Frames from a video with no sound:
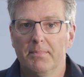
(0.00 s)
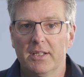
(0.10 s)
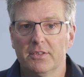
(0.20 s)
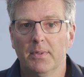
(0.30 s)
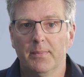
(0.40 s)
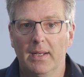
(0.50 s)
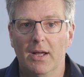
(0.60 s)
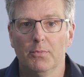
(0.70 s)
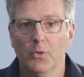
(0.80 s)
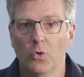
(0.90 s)
The maximum
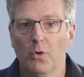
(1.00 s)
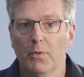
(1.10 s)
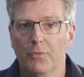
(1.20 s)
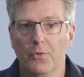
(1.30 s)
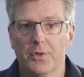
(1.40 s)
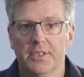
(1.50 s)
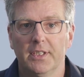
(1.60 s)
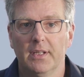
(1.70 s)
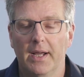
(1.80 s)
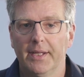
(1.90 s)
allowable normal force in
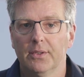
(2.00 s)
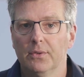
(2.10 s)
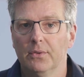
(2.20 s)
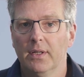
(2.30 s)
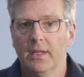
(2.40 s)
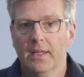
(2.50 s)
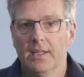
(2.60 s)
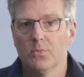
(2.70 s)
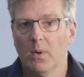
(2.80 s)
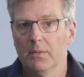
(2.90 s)
the diagonal
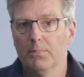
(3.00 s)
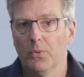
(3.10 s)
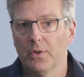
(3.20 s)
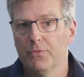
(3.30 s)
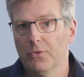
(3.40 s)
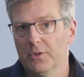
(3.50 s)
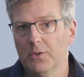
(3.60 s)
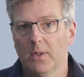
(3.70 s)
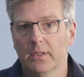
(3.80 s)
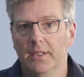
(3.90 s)
is 1.41
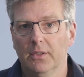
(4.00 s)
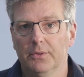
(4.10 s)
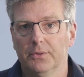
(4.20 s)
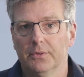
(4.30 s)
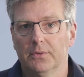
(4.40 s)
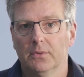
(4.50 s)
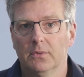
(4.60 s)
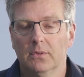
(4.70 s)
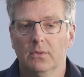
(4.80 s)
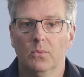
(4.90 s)
kilonewton,
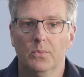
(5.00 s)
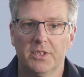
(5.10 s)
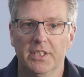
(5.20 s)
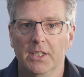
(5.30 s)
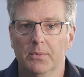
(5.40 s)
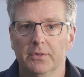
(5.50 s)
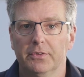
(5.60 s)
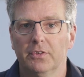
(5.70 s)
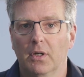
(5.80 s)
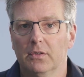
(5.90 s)
which
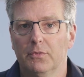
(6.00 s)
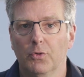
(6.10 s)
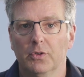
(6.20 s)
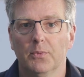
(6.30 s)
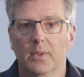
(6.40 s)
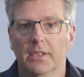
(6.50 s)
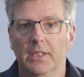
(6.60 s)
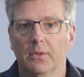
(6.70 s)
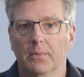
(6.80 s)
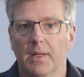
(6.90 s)
equals 141
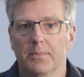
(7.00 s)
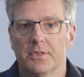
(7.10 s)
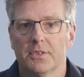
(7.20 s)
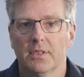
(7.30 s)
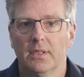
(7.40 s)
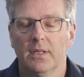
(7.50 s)
kilograms.